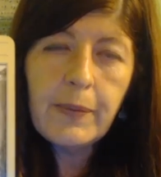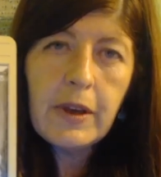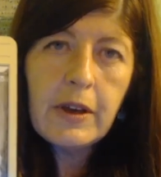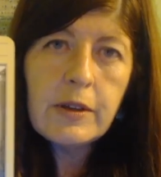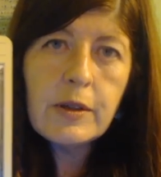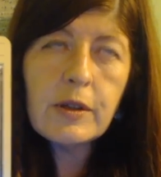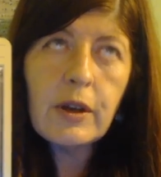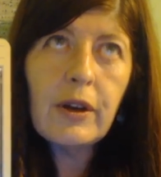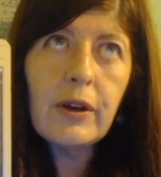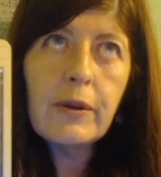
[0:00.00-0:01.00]

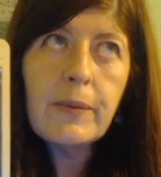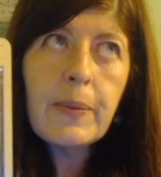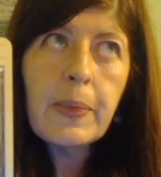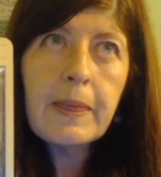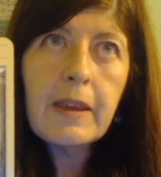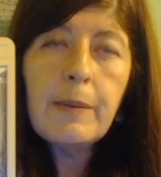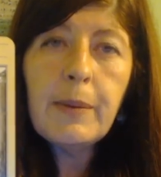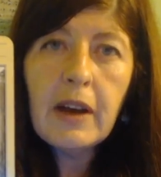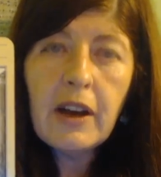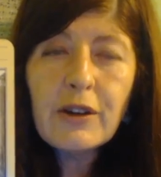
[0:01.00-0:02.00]
So keep an
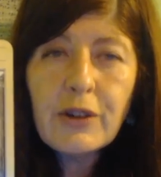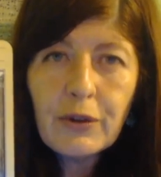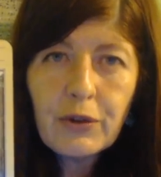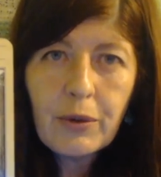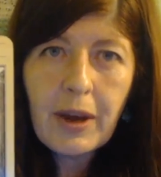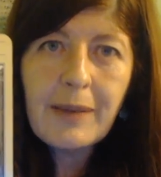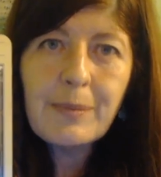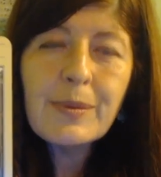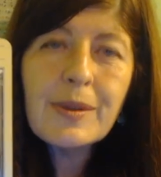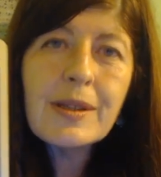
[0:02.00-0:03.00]
eye on your
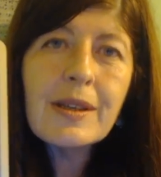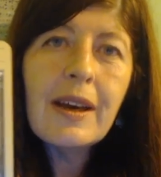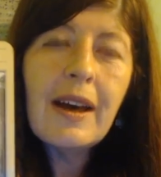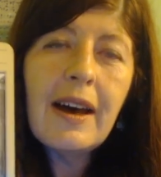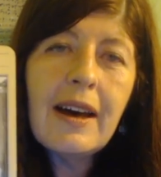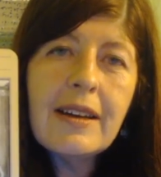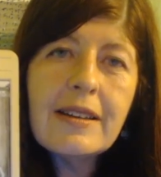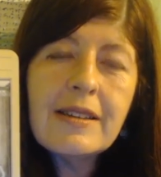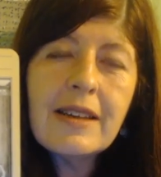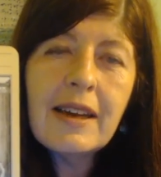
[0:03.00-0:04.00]
dreams and
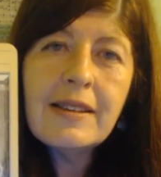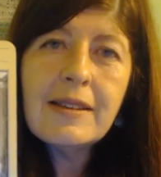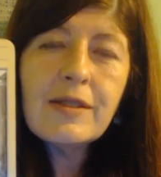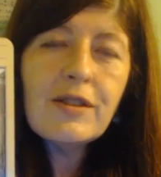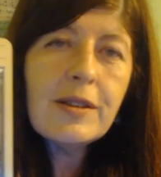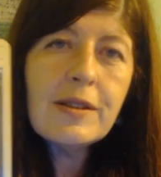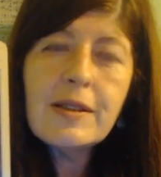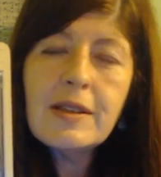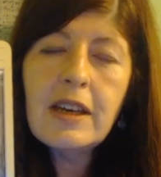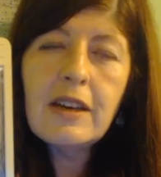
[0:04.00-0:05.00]
just see
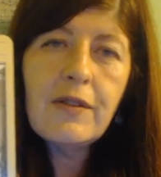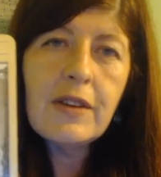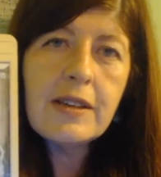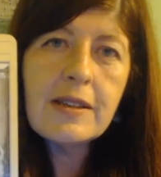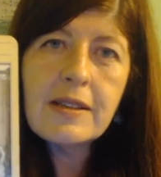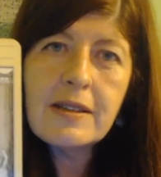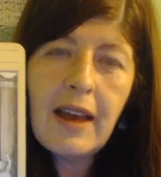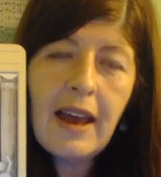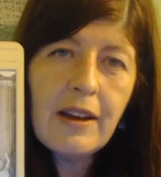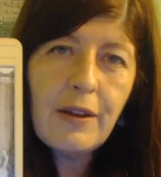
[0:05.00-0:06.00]
if there's
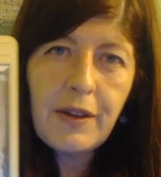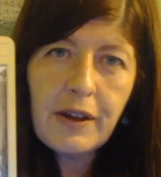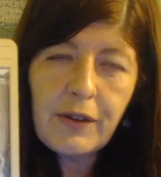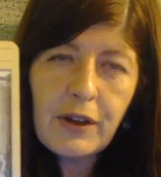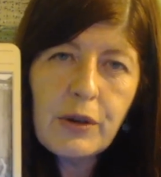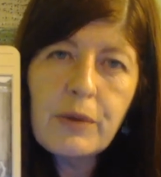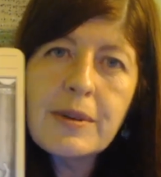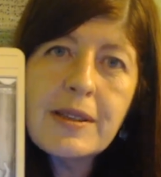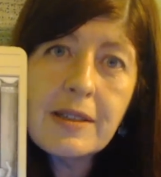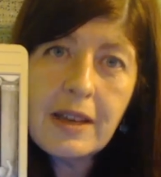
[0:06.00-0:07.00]
anything that you're
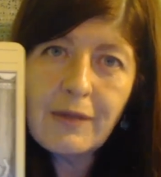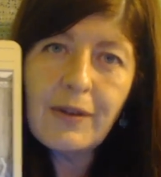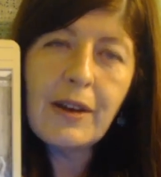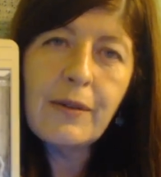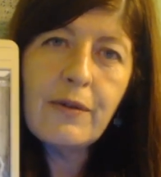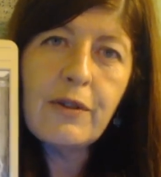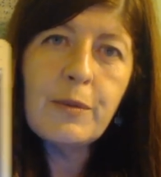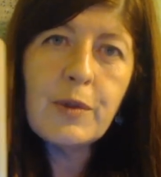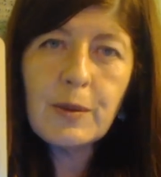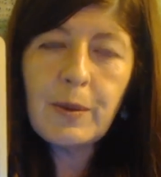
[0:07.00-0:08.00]
receiving from
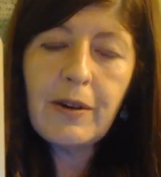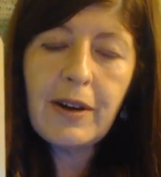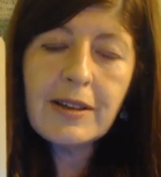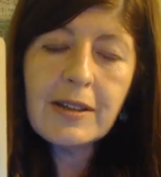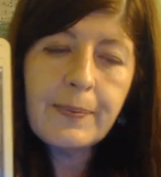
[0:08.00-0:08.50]
spirit.